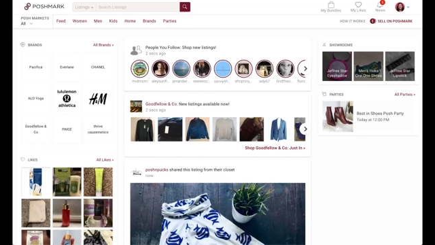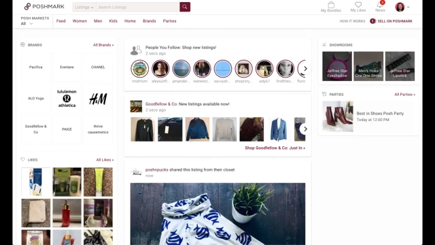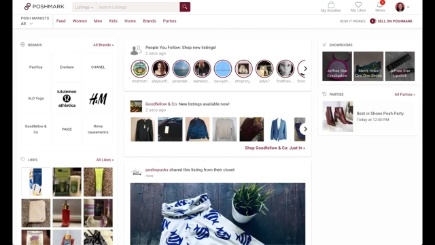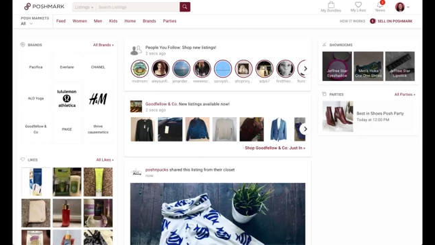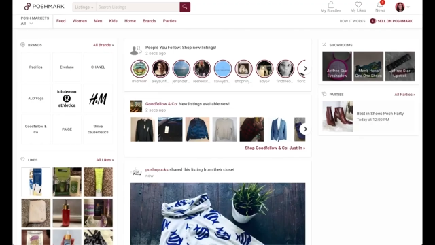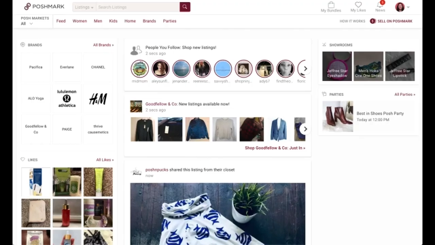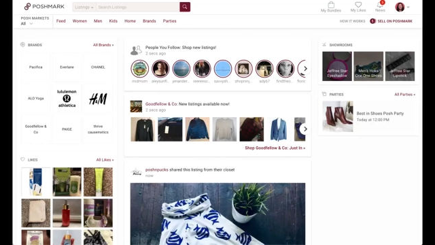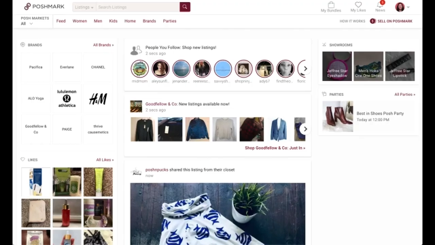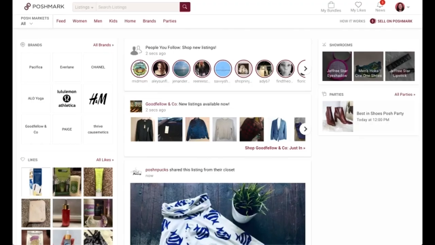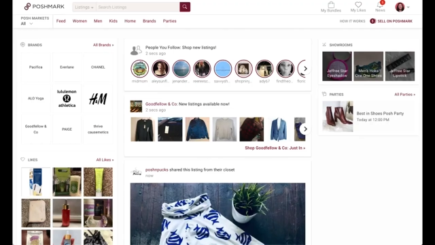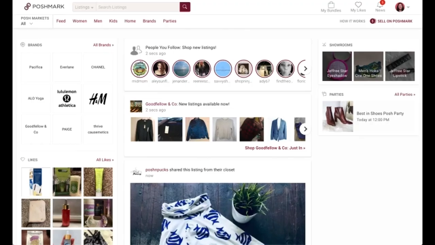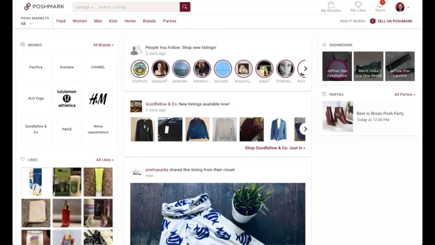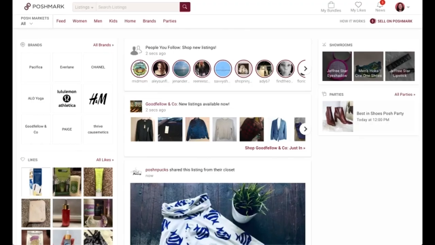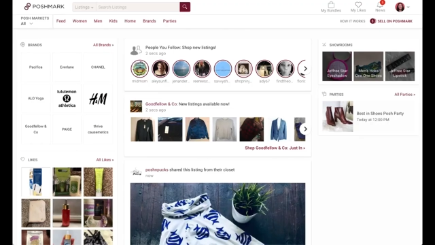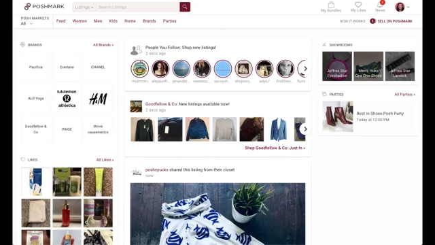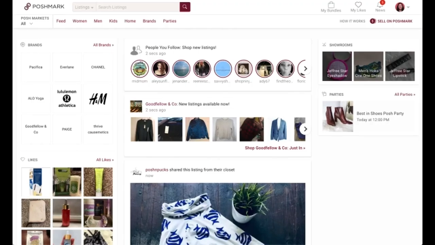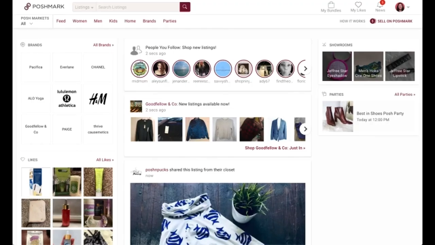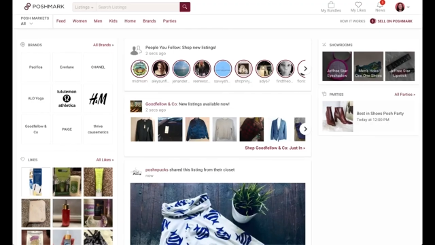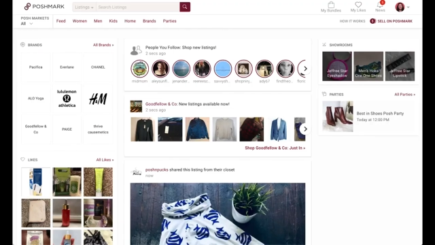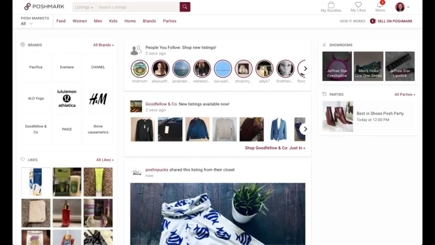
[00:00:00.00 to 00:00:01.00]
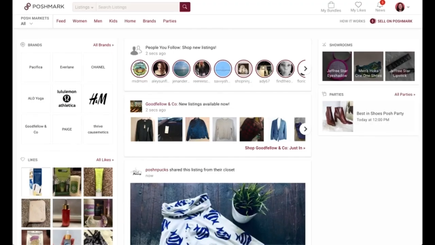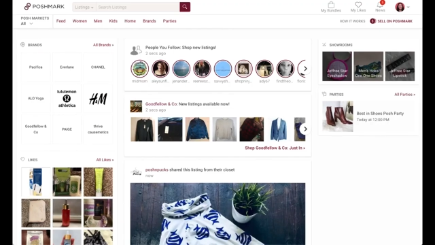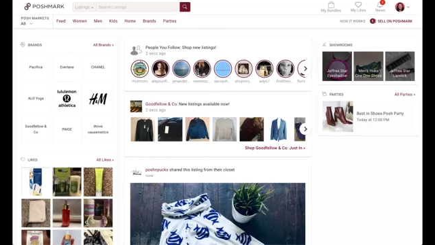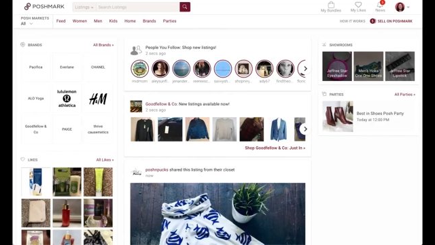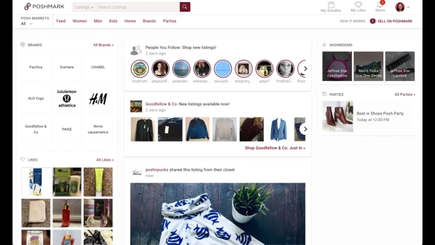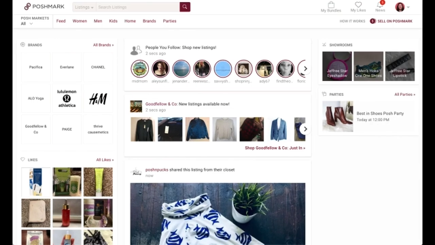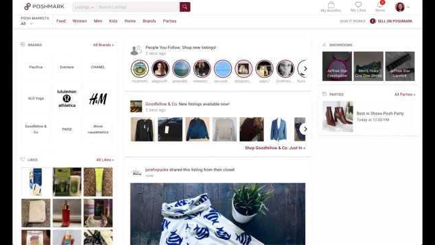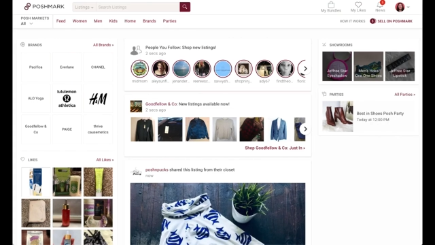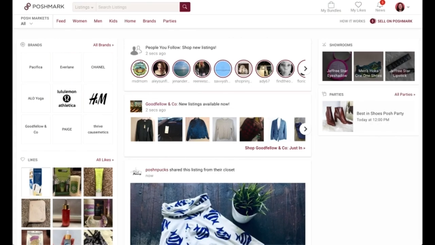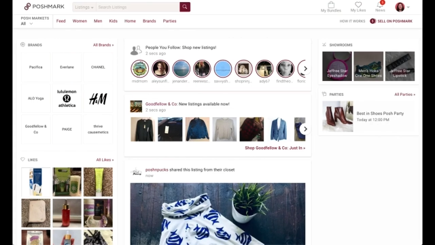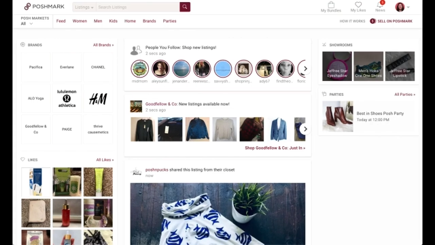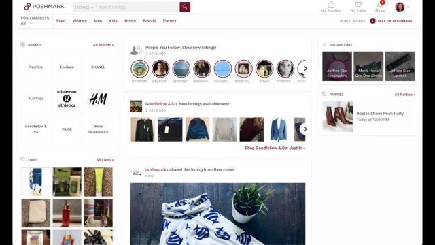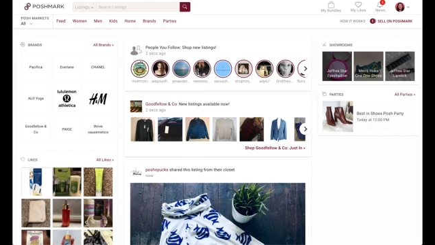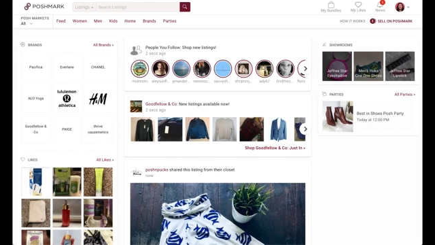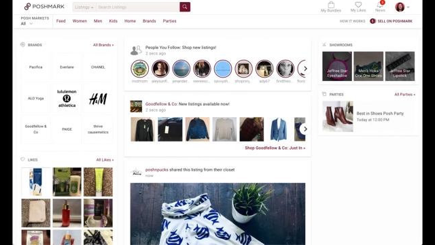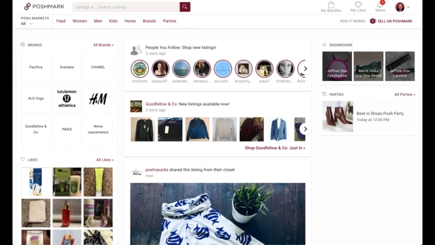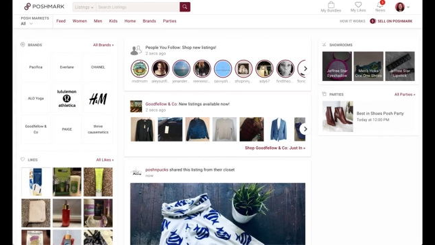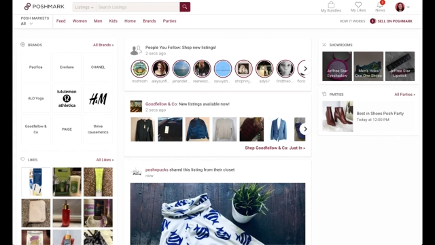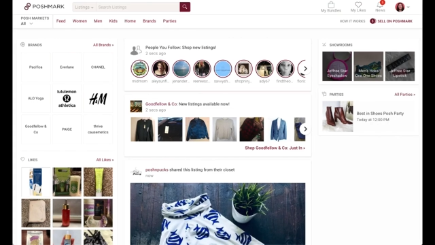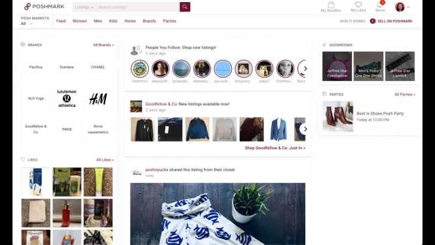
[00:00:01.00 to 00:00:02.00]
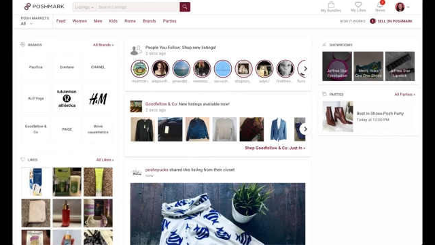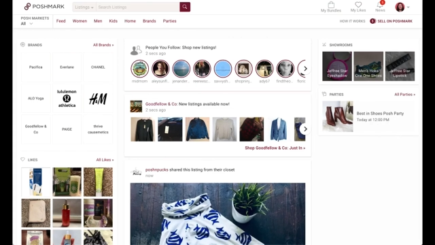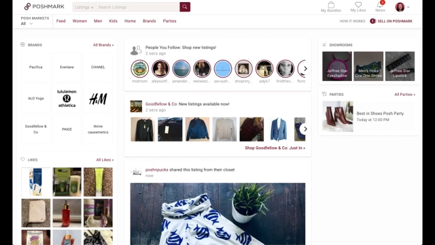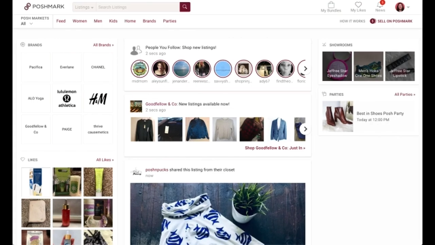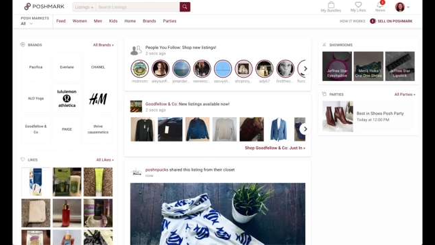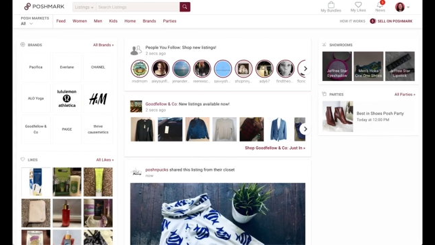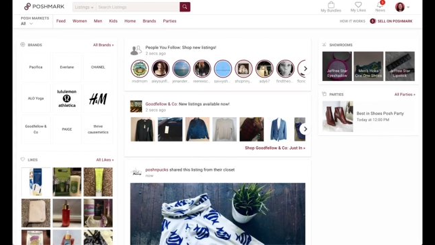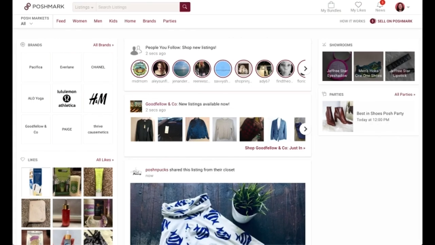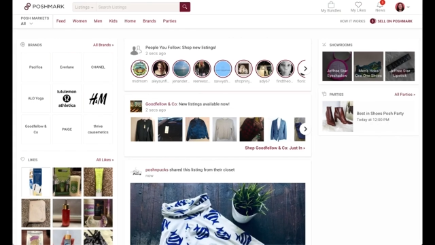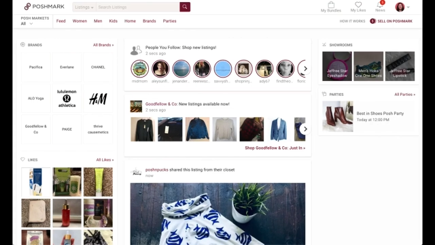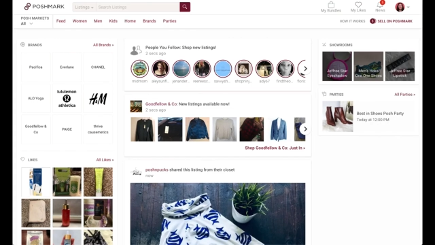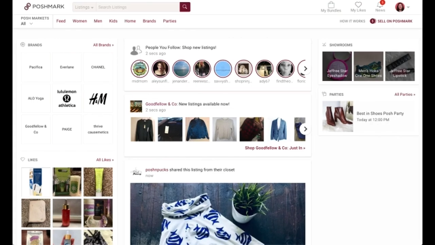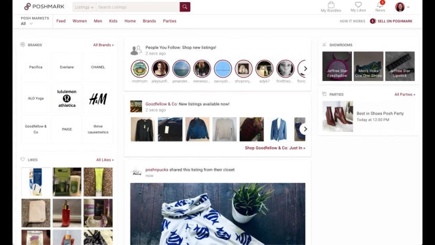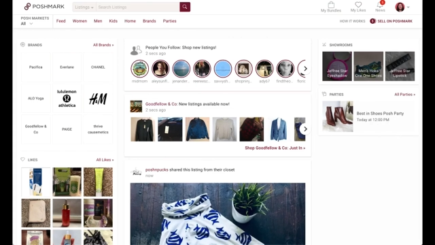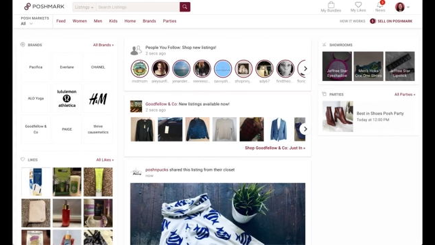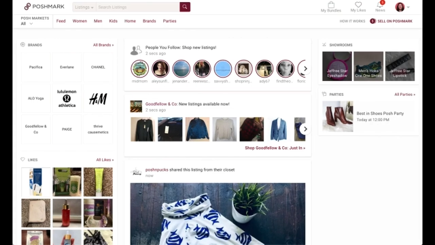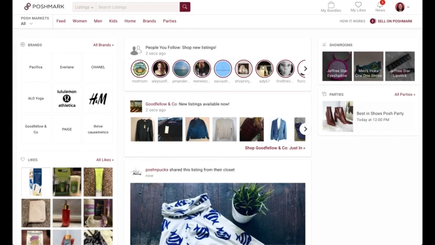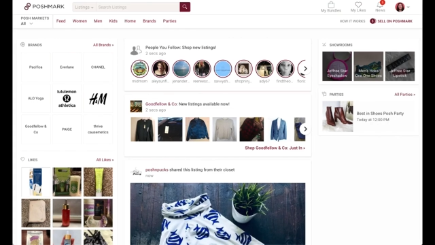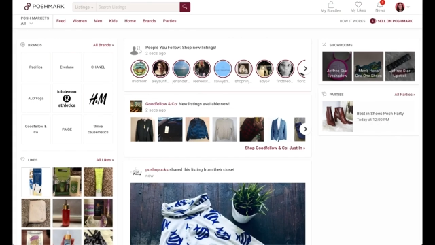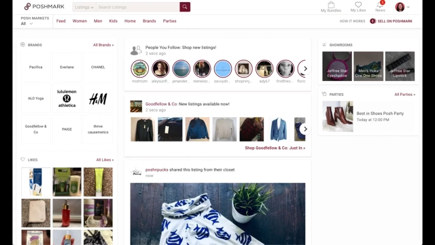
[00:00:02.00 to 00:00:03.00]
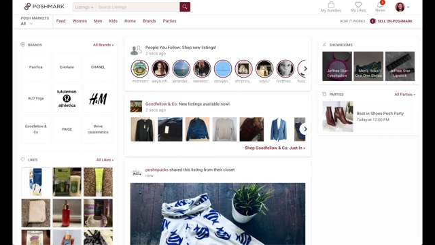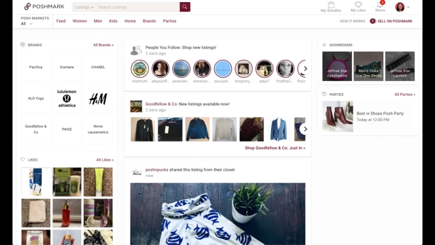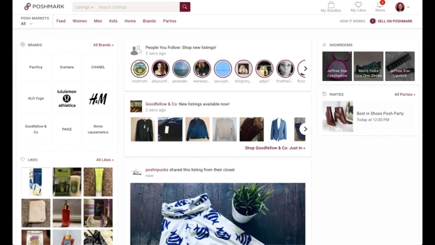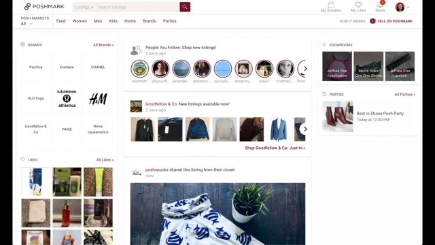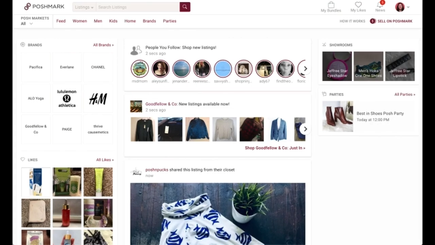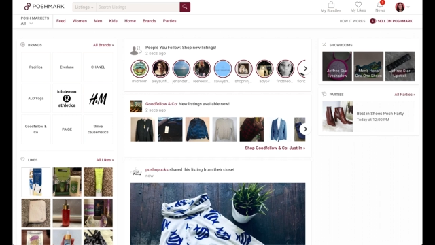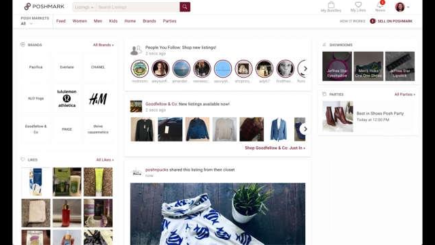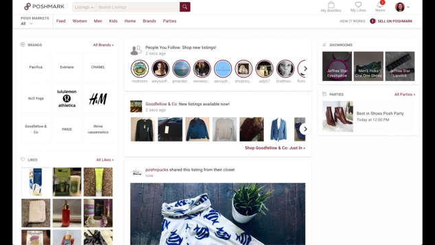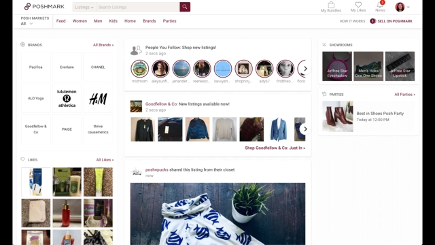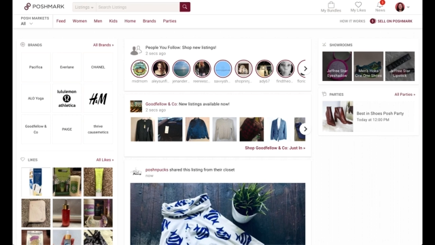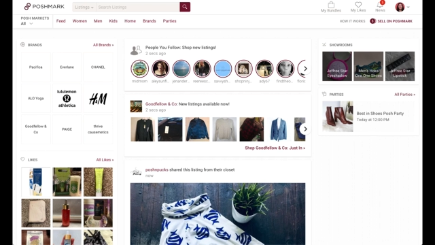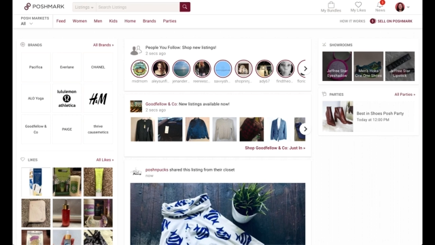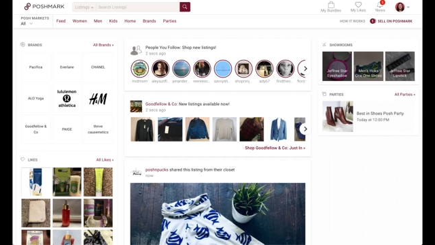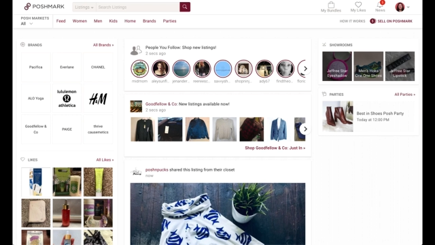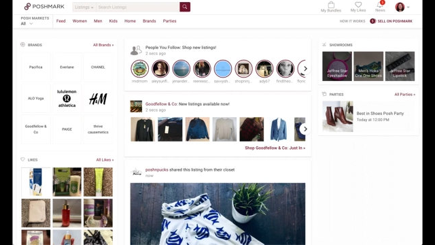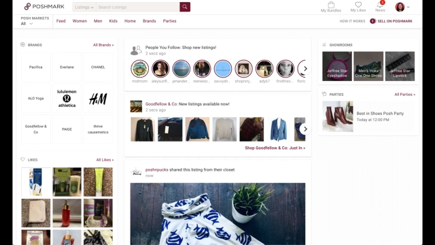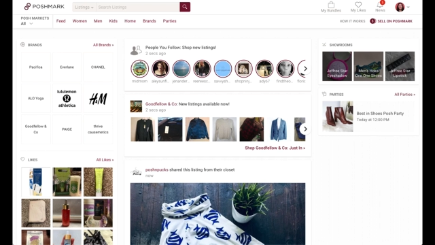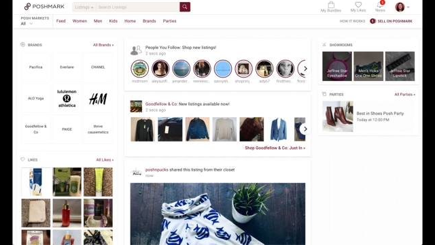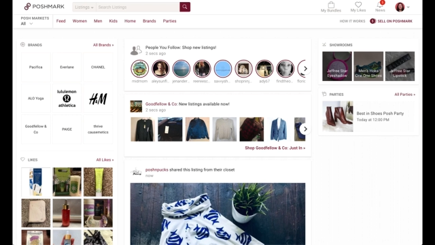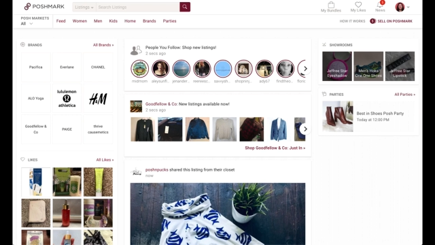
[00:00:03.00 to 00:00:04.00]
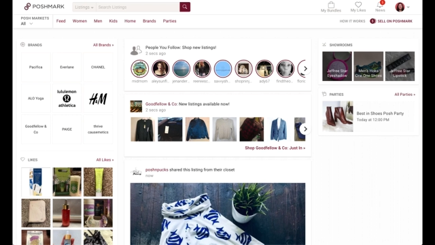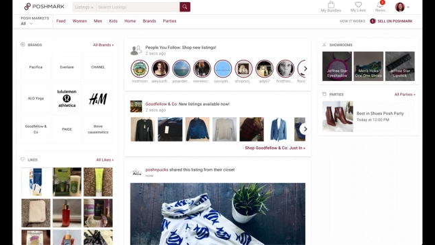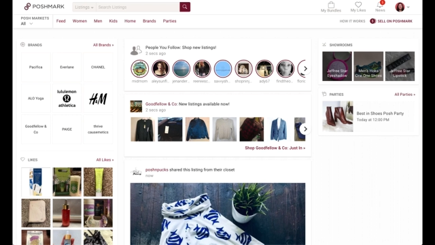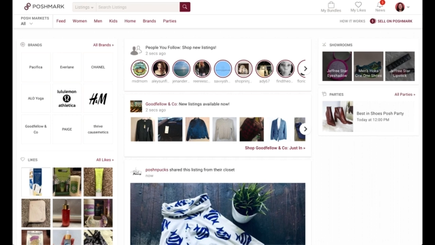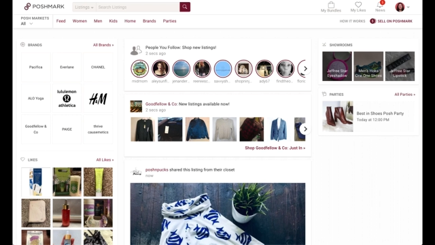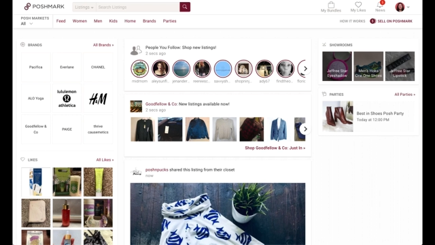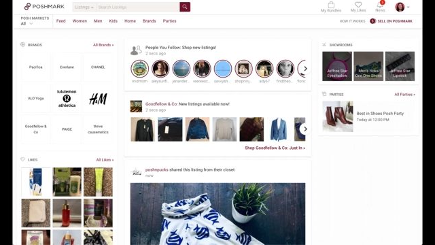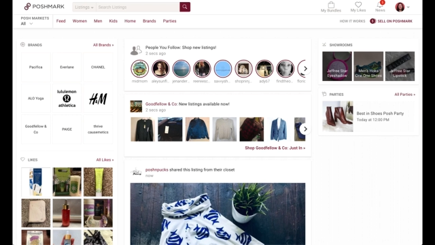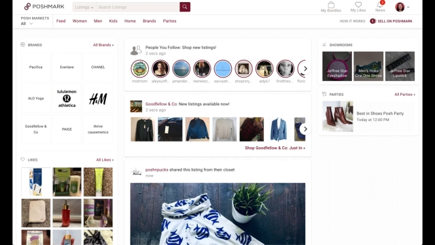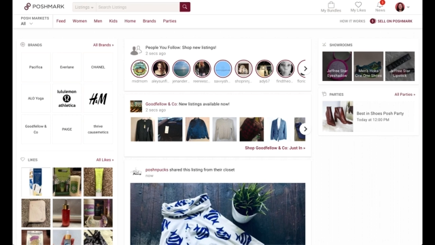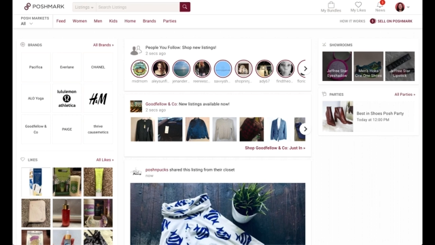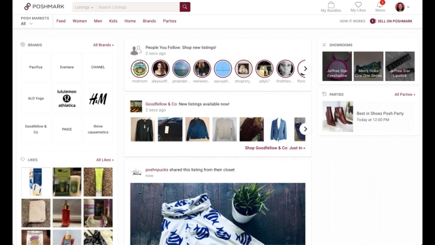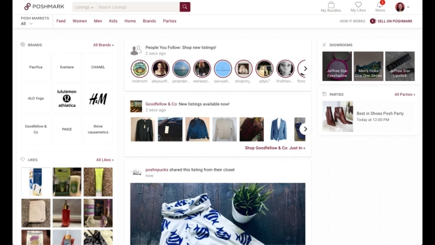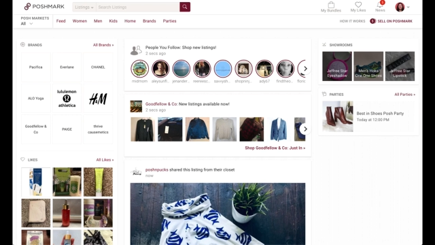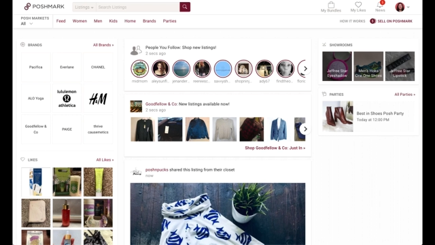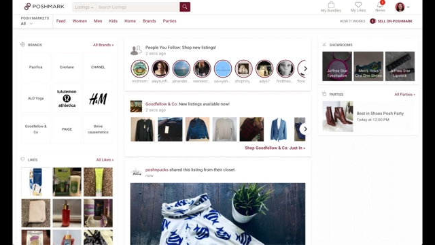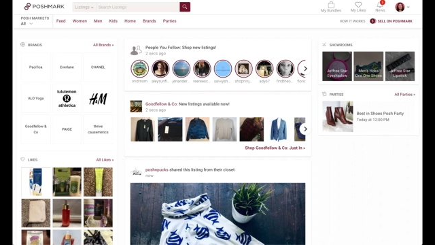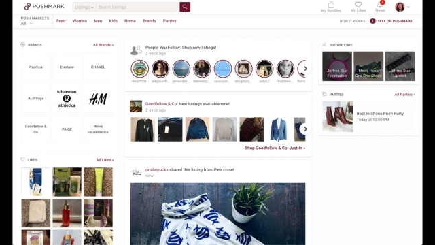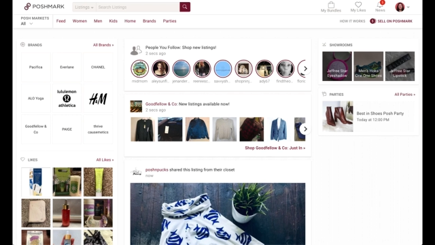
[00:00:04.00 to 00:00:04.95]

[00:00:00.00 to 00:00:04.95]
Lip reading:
[unreadable: no face in view]